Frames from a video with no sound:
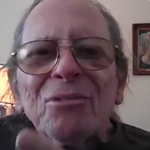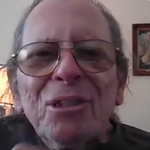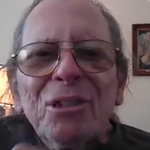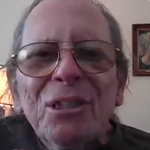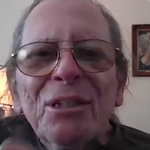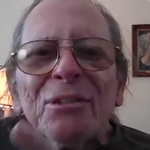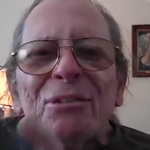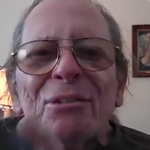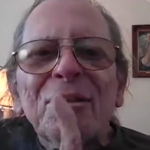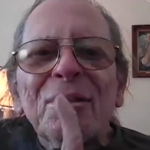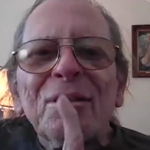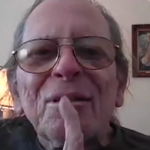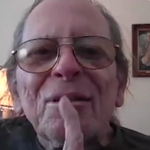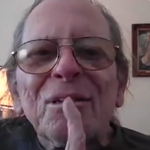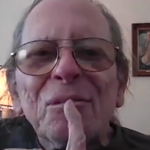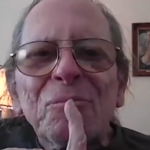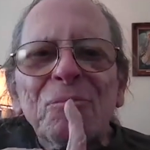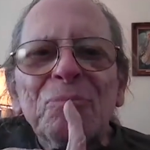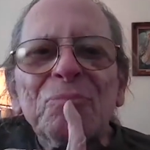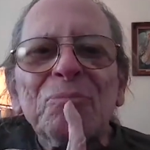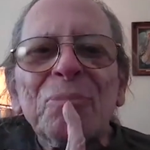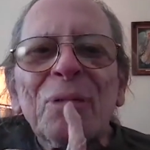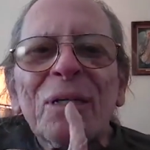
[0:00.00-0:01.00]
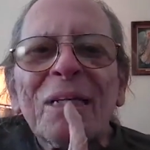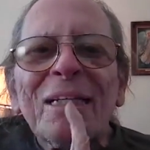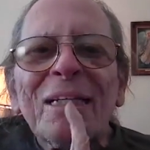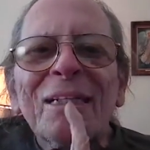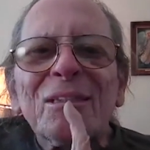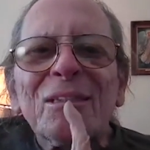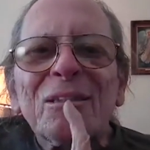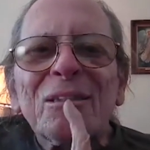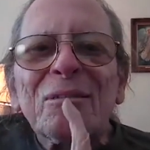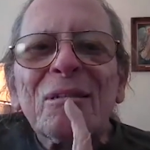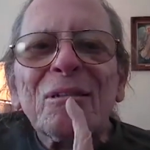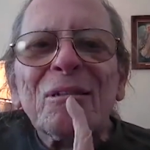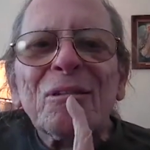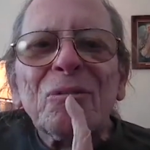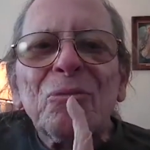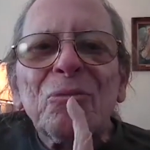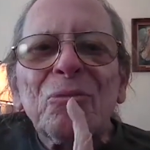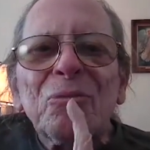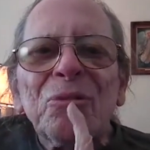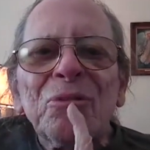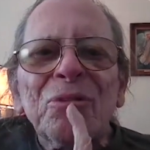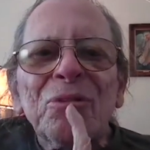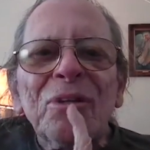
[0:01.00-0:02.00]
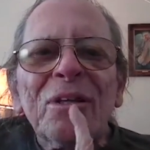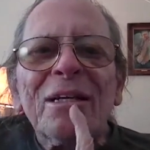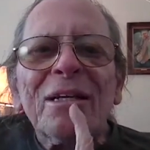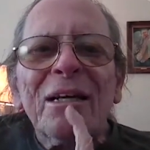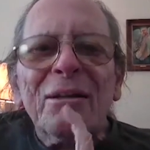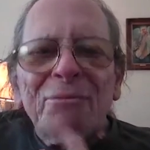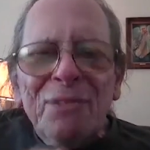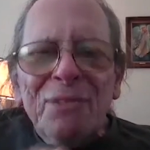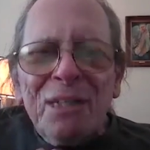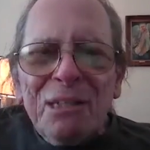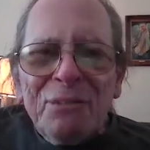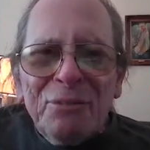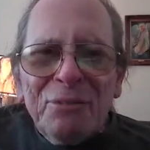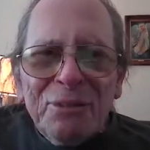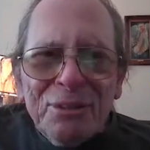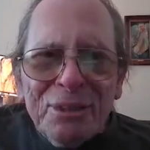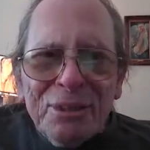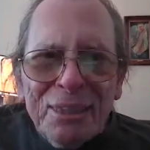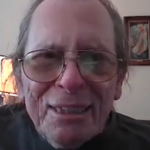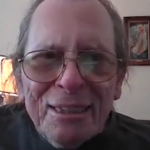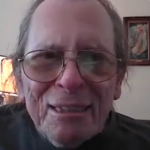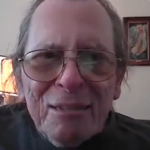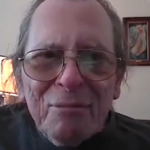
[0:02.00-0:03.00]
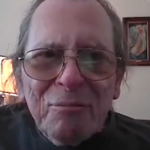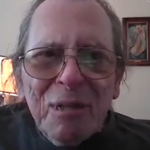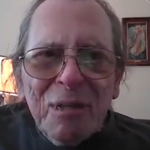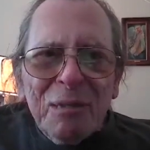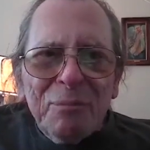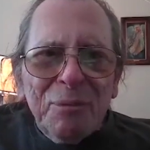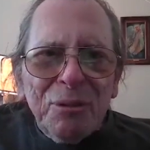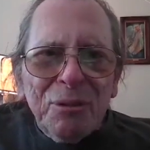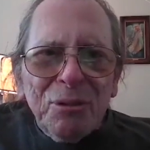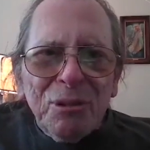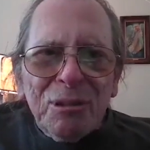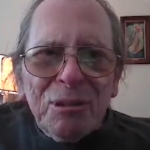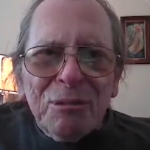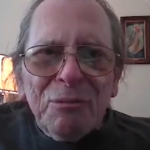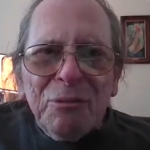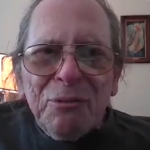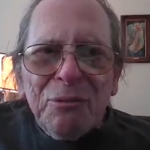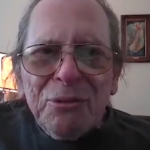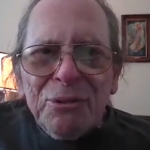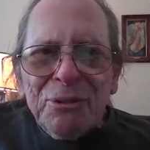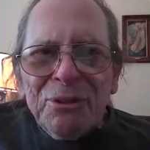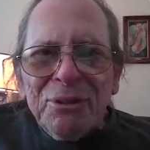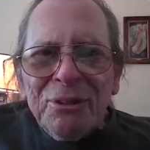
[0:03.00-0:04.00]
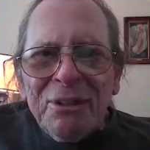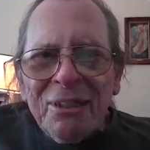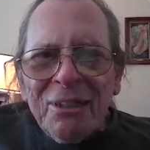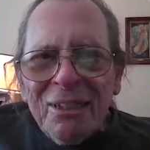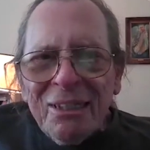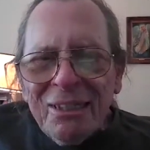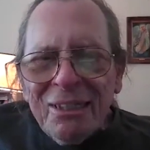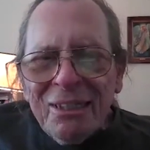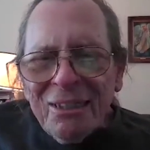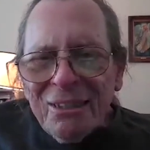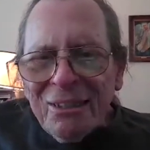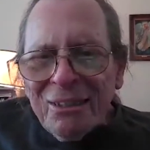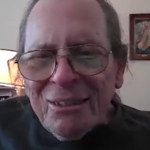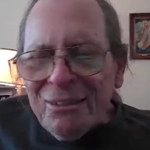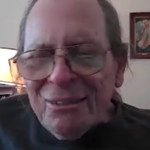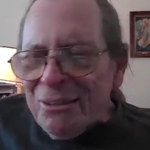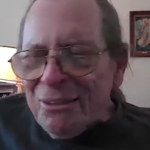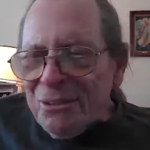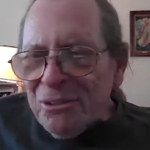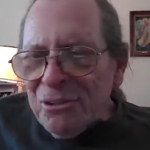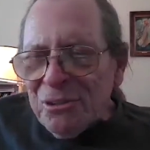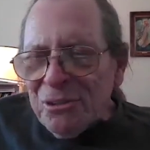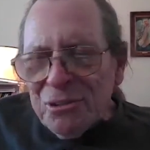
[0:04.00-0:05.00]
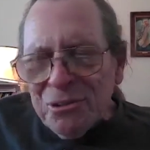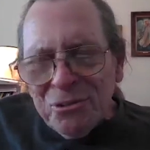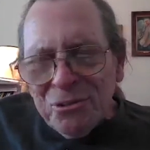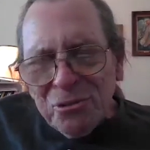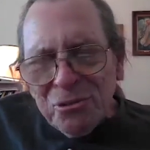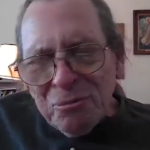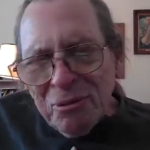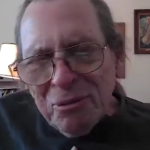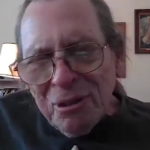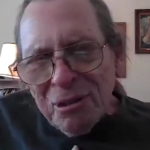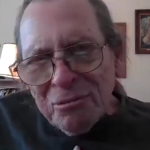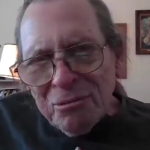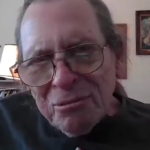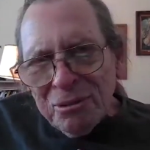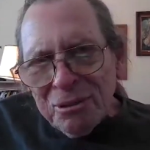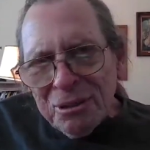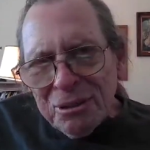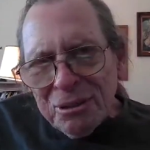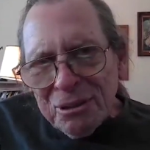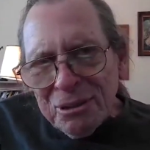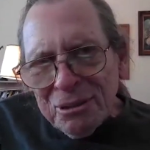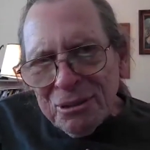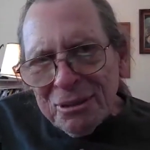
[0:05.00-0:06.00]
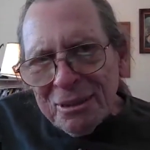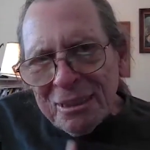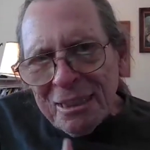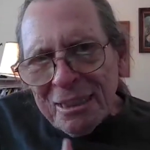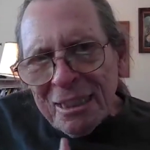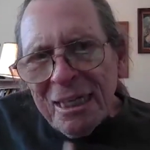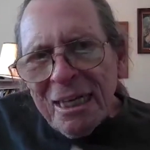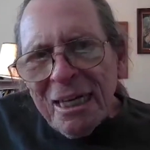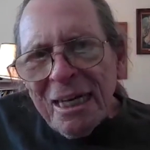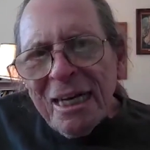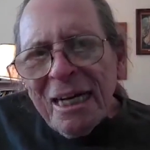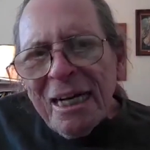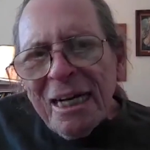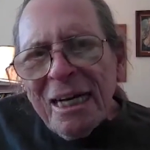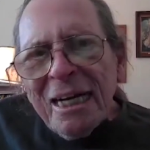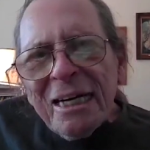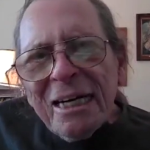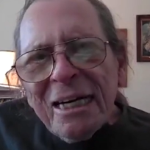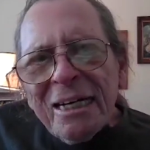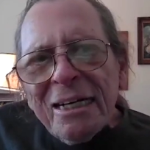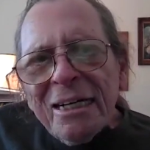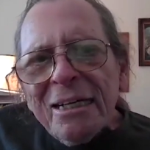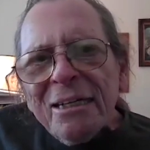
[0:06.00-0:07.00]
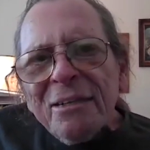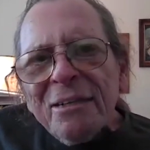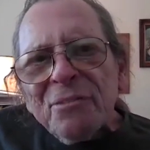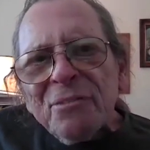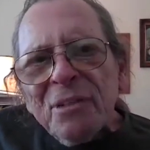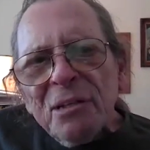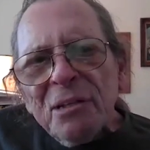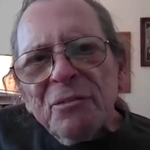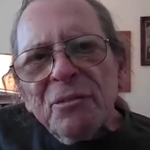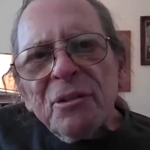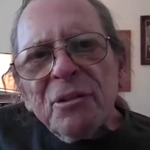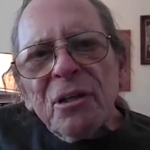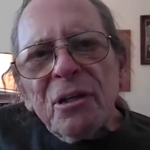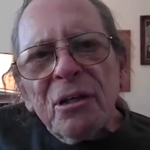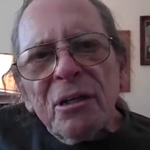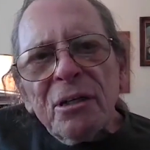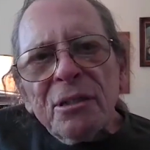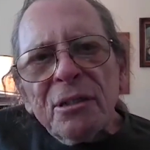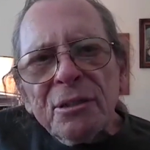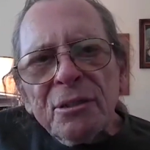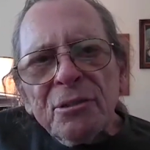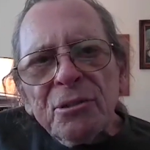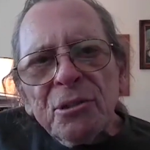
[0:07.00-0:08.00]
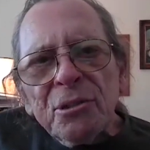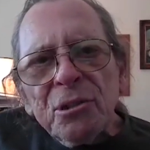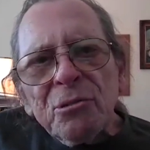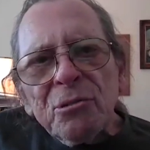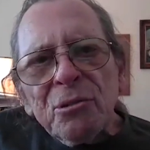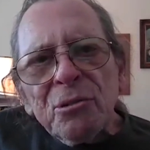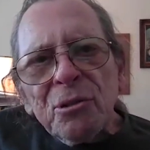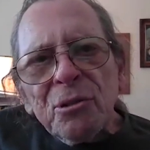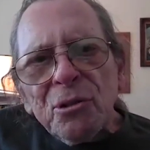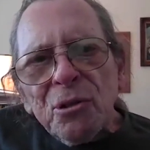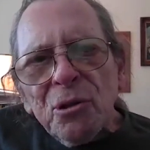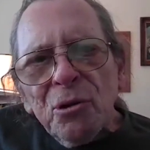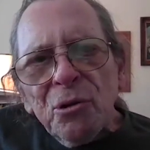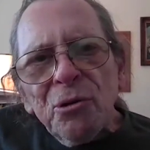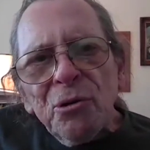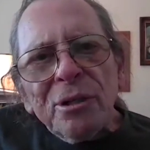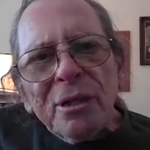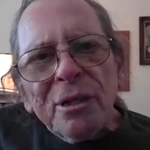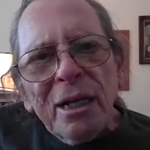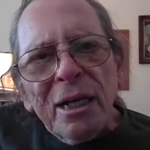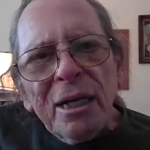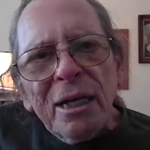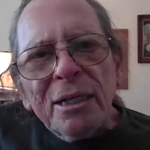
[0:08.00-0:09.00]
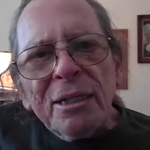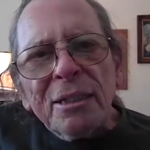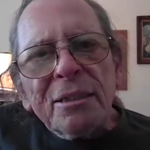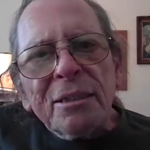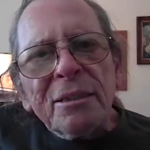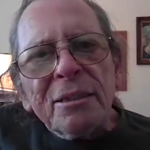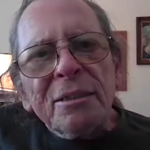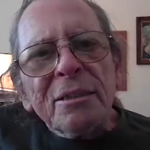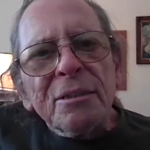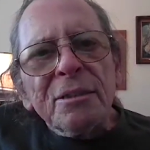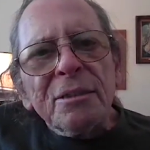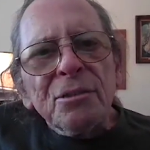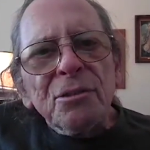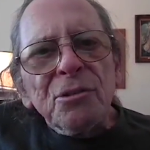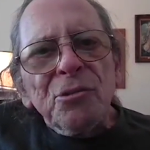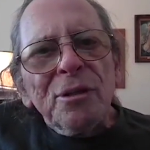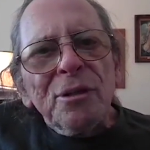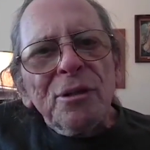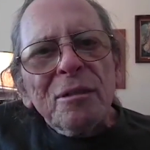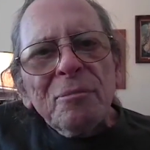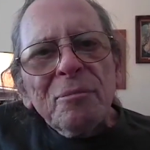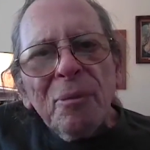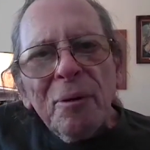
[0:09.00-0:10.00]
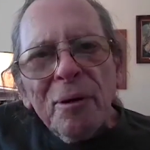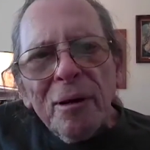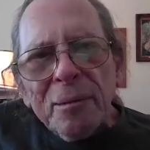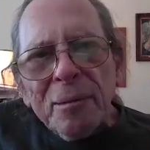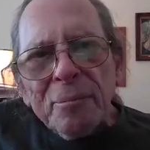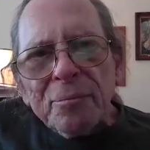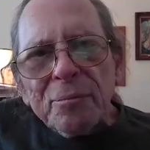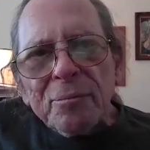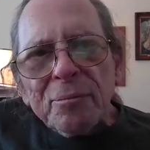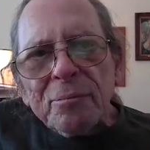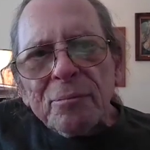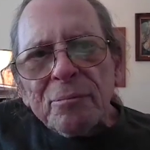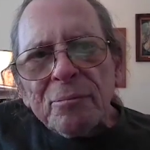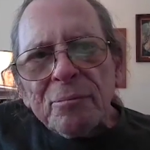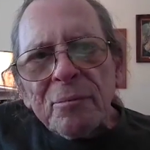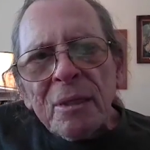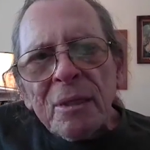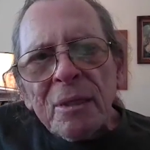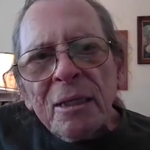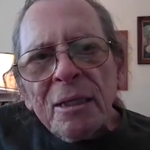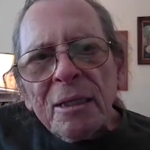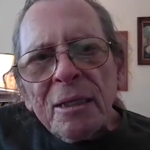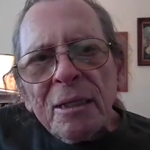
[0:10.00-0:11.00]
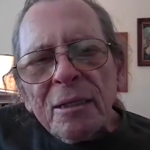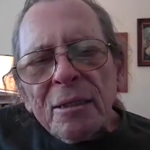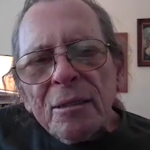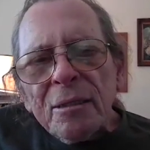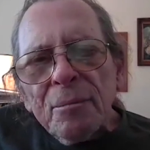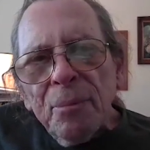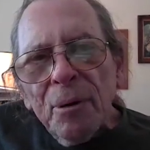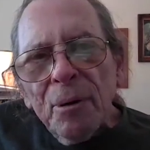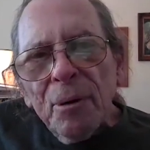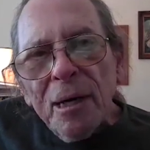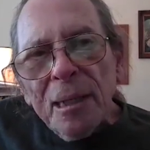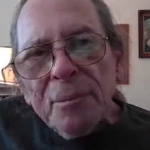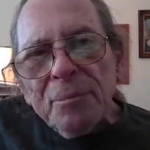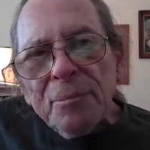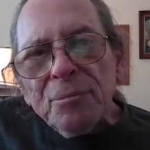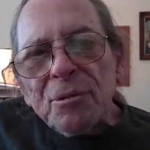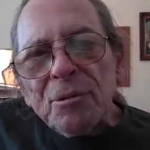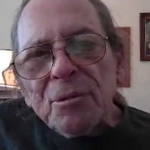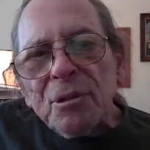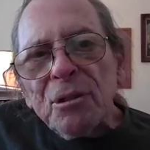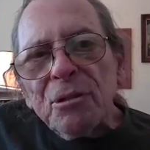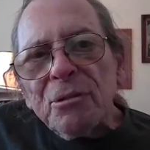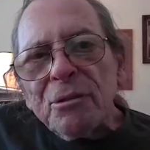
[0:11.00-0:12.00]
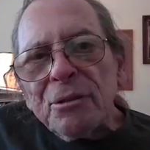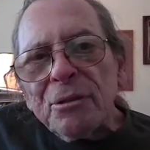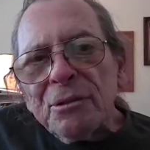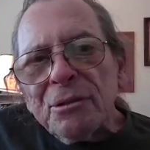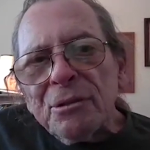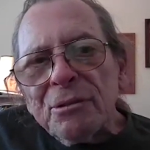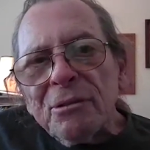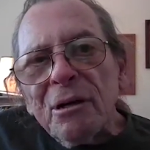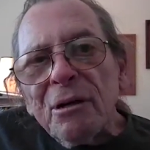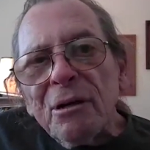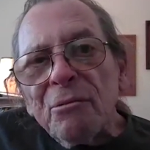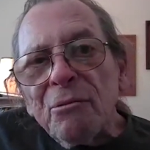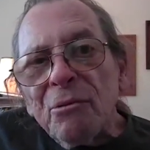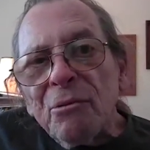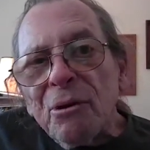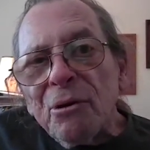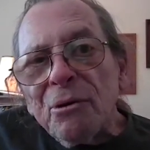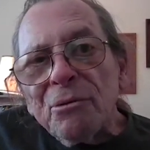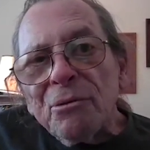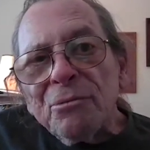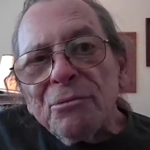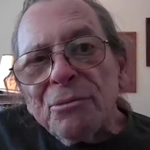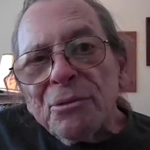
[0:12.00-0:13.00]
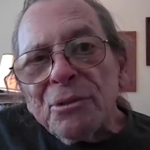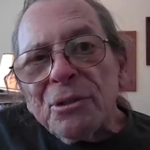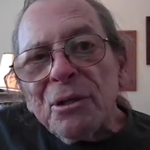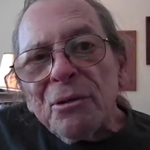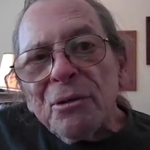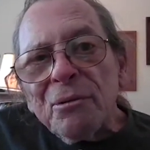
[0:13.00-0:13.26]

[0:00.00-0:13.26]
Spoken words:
tell you this because it's one thing I've never done, and maybe some of our listeners might want to do it. I've never gone into a corrugated drain pipe, the pipes that go under our road.